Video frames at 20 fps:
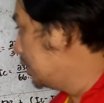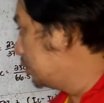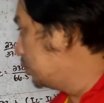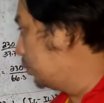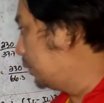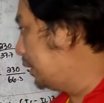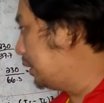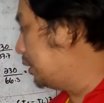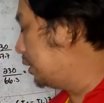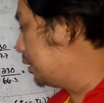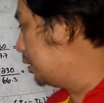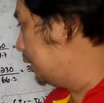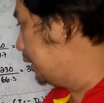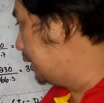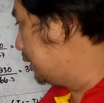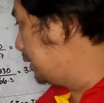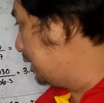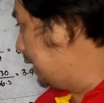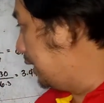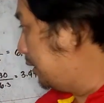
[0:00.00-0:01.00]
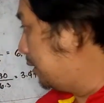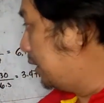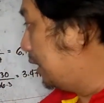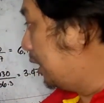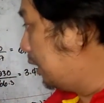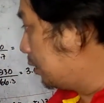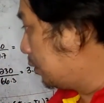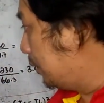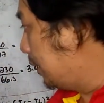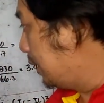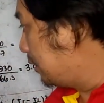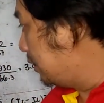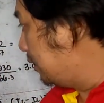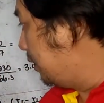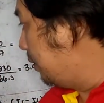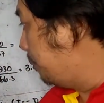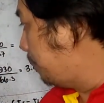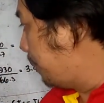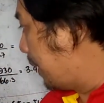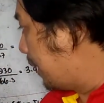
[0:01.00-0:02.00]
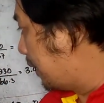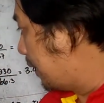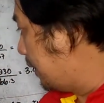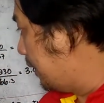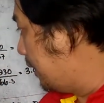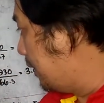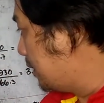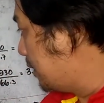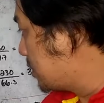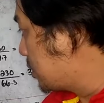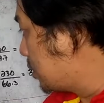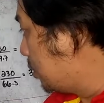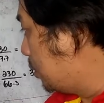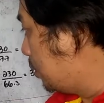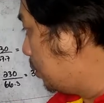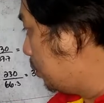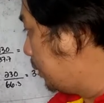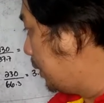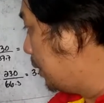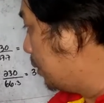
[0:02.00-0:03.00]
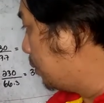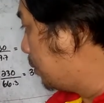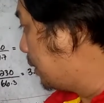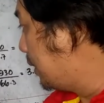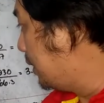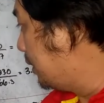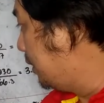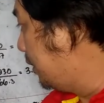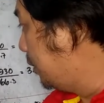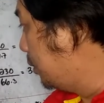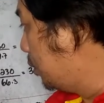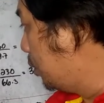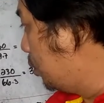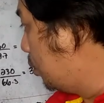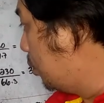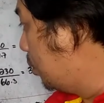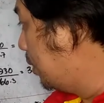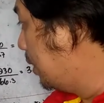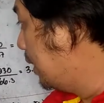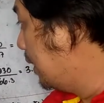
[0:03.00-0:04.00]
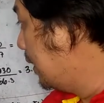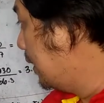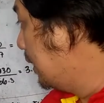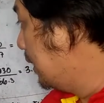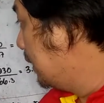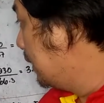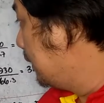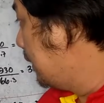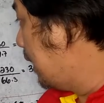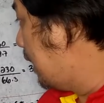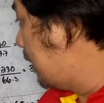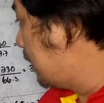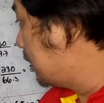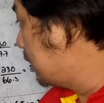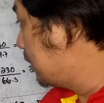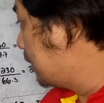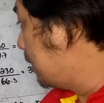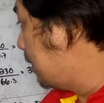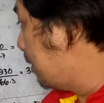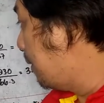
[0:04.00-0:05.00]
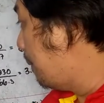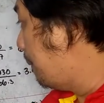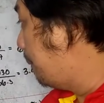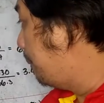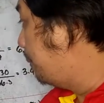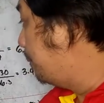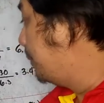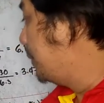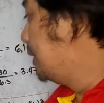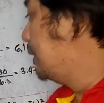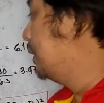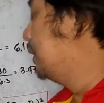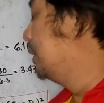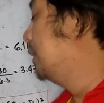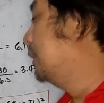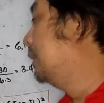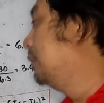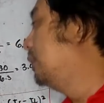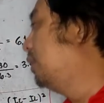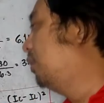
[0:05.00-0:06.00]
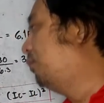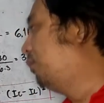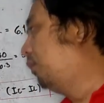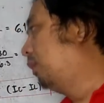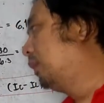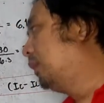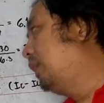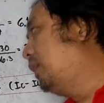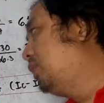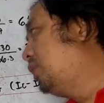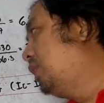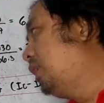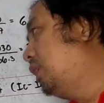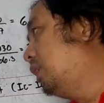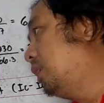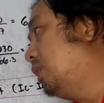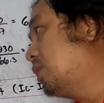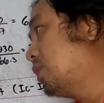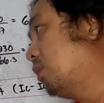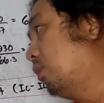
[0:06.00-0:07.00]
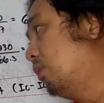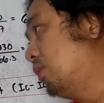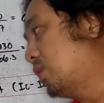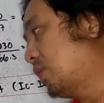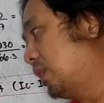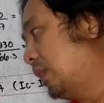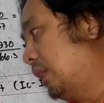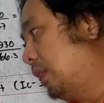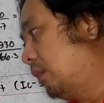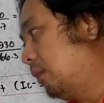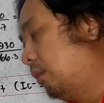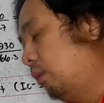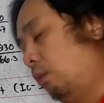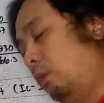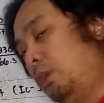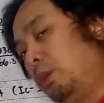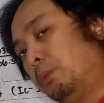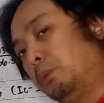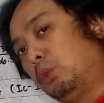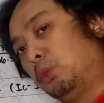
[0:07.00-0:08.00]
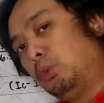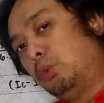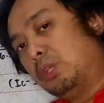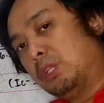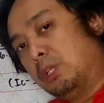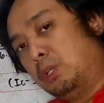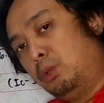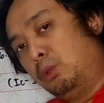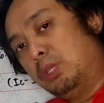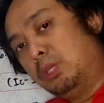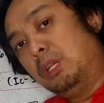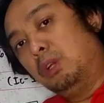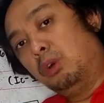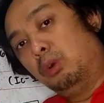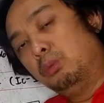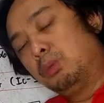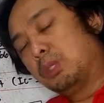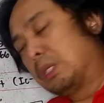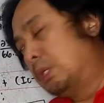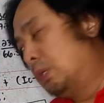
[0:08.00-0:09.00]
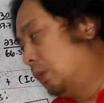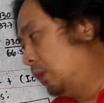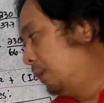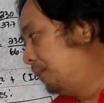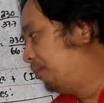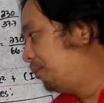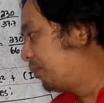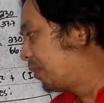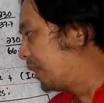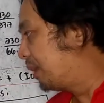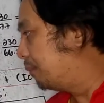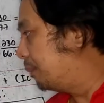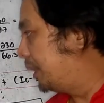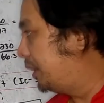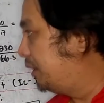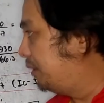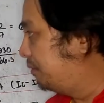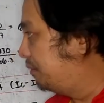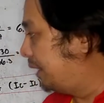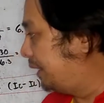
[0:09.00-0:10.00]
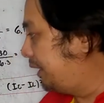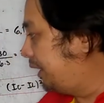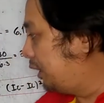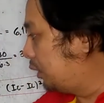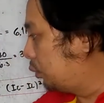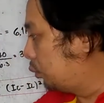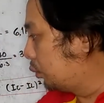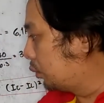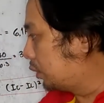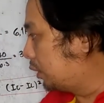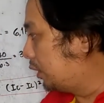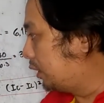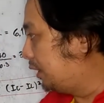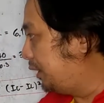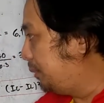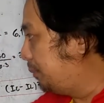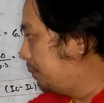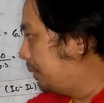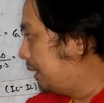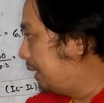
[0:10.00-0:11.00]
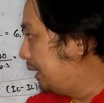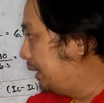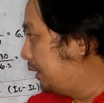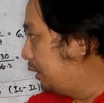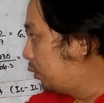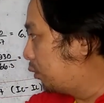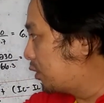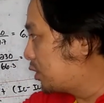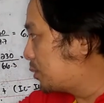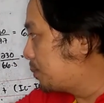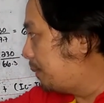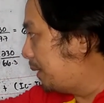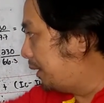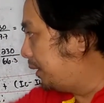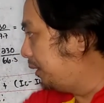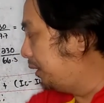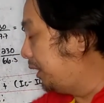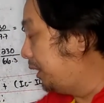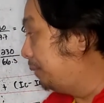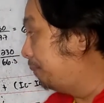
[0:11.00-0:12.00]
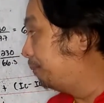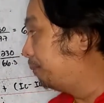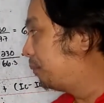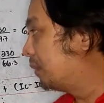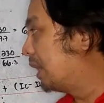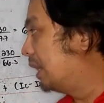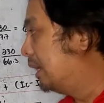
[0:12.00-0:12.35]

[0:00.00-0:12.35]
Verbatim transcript: to get the current and they're connected in parallel so we already know that the voltage here is constant all you have to do is using ohm's law by dividing 230 by the corresponding